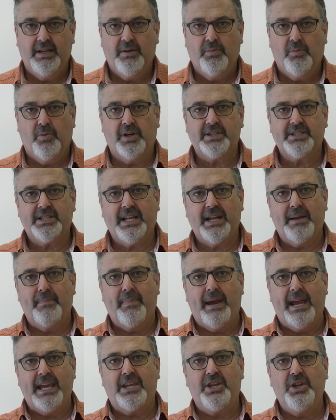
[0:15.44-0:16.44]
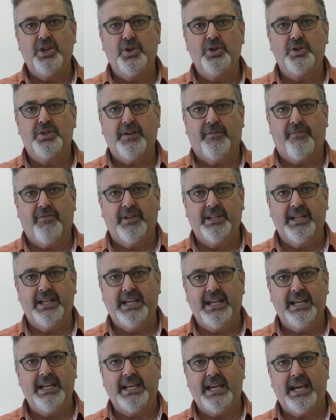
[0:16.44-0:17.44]
What's going to make you different than
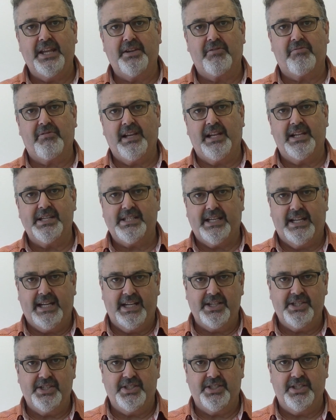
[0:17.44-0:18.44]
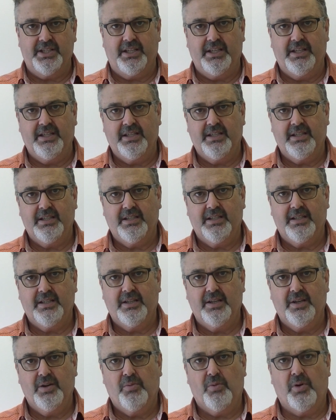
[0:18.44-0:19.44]
any other real estate agency?
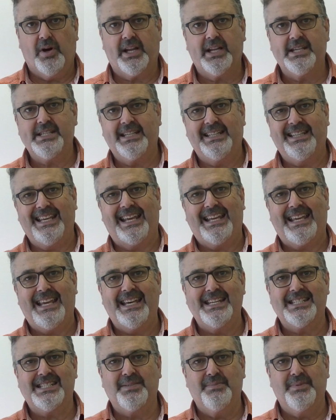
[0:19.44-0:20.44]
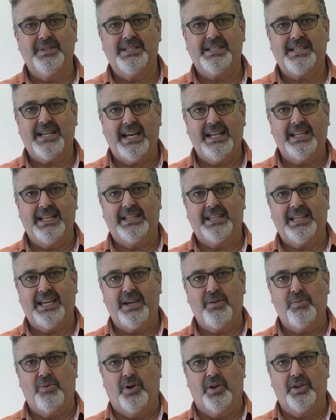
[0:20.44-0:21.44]
What is it that customers say that
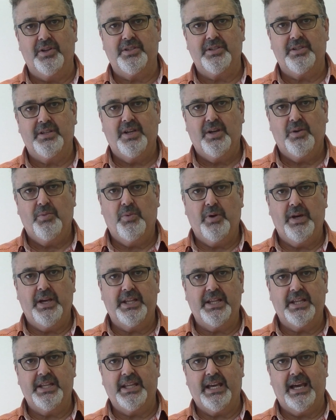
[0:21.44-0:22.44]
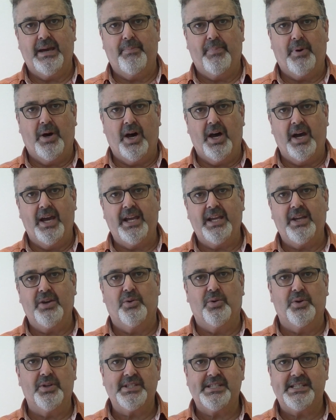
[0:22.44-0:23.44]
they want, whether they're buying
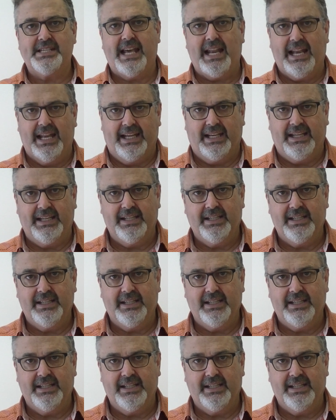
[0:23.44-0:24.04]
or selling?